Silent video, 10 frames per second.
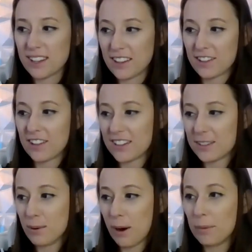but there
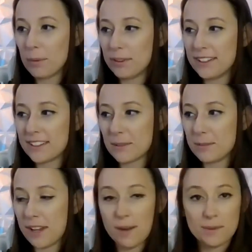is probably
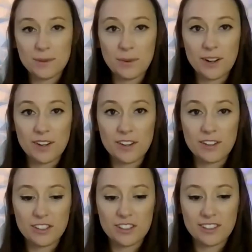some times where
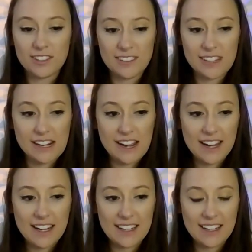you're just
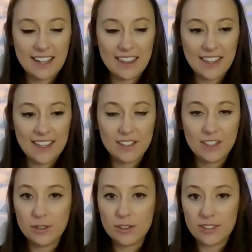denied, and then
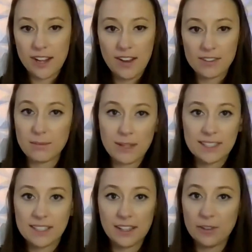do you just have to
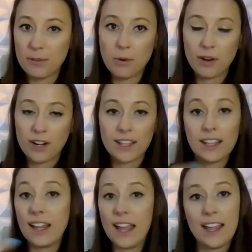basically report
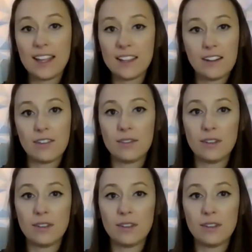it like, hey,